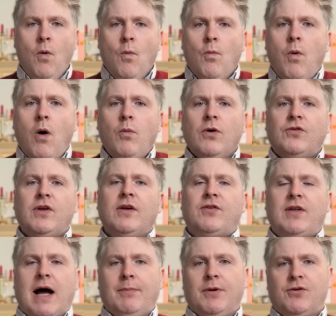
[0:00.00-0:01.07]
What was the
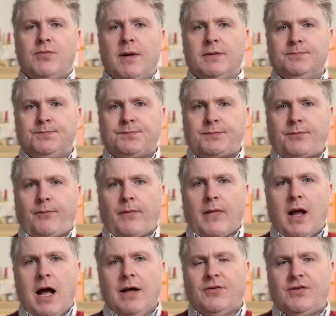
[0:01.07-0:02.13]
establishment
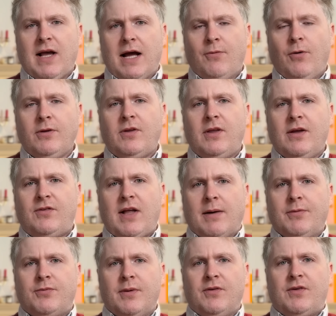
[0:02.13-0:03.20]
say? What did the
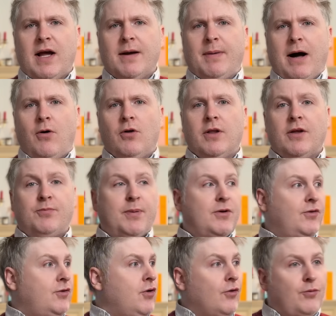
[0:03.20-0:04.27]
establishment say about all this?
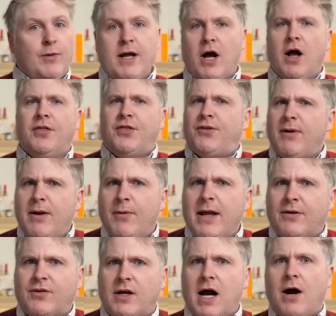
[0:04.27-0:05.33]
Because, of course, we heard 3
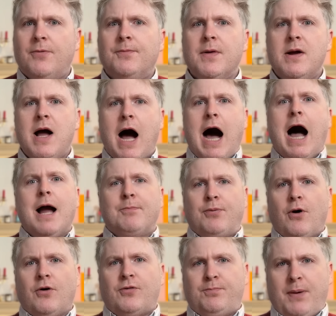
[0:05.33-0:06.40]
weeks ago,
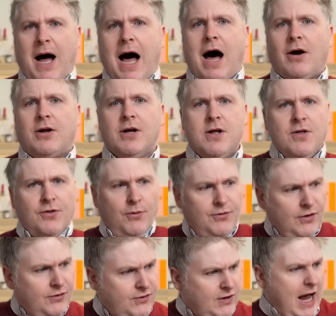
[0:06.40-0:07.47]
Ibrox Park, there
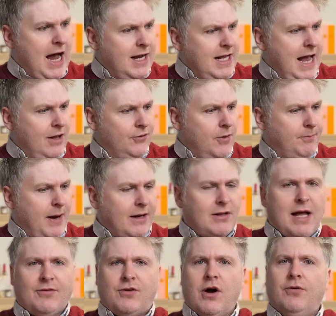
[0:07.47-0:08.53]
was a sign held up by
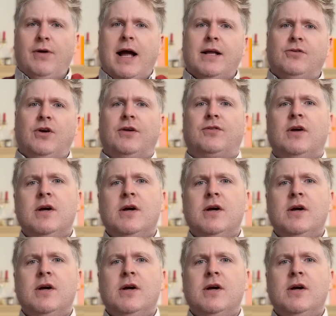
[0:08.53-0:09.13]
Glasgow Rangers